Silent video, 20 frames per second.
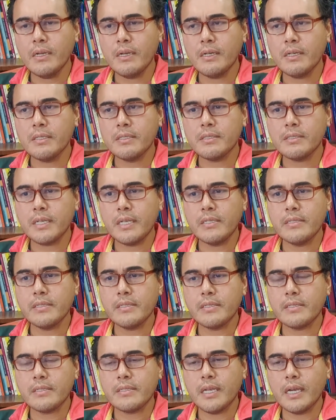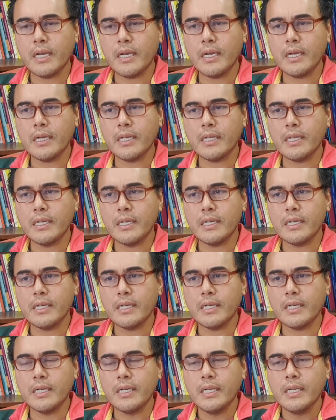since
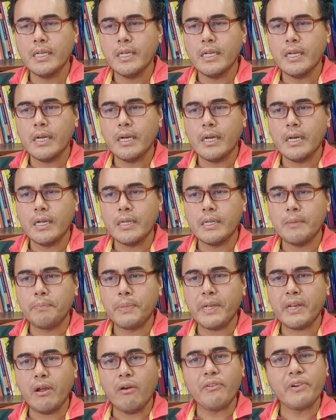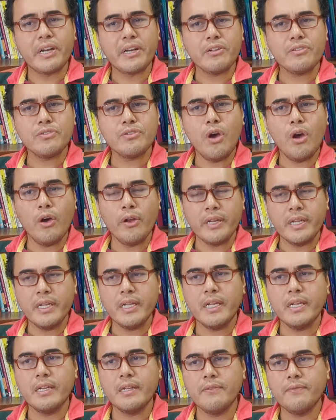the period of Renaissance
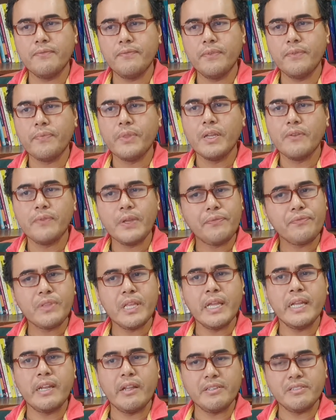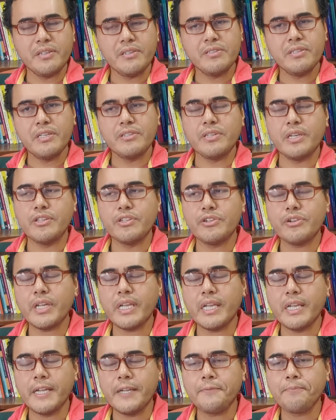in 15th and 16th
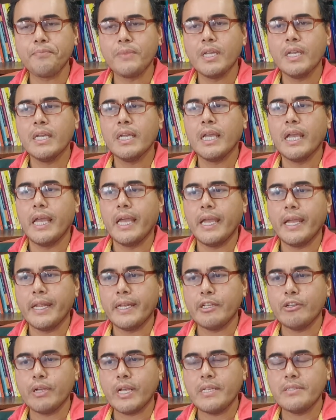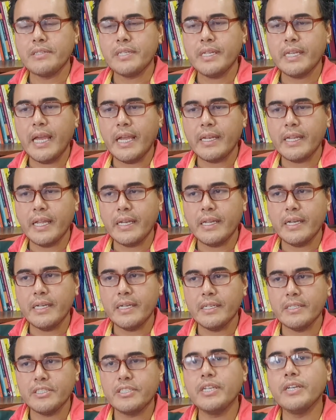century, and you can see that
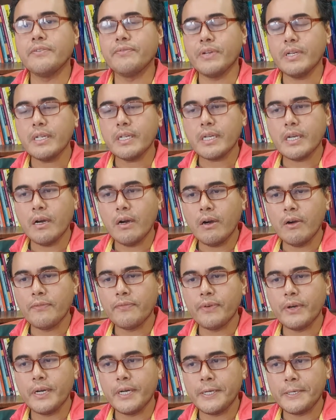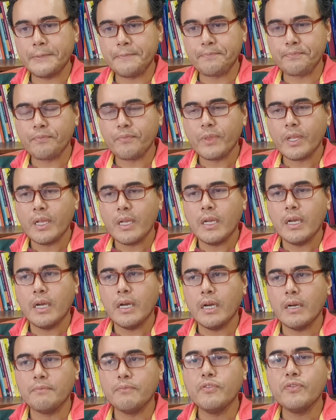the shift of
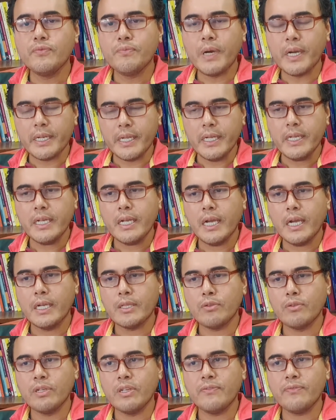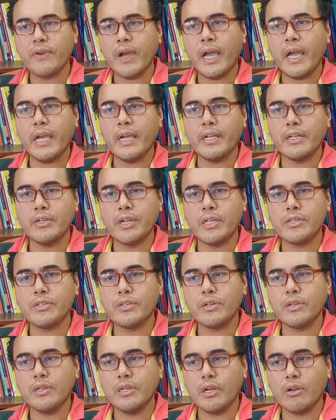movement to define
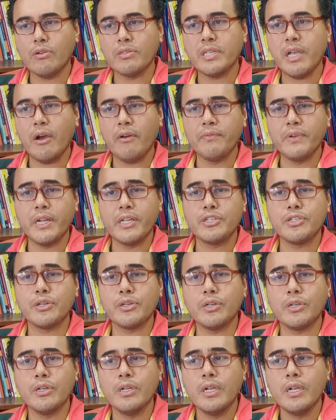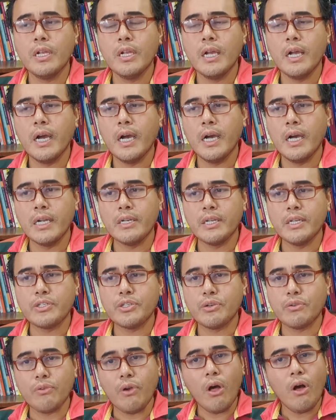the concept of
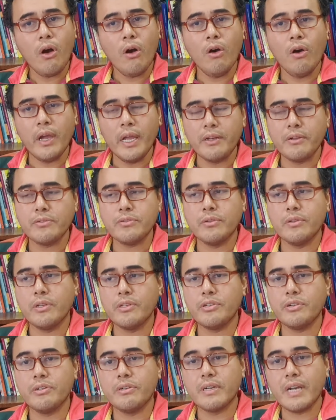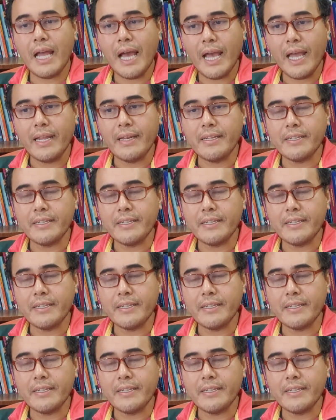natural law and also natural right,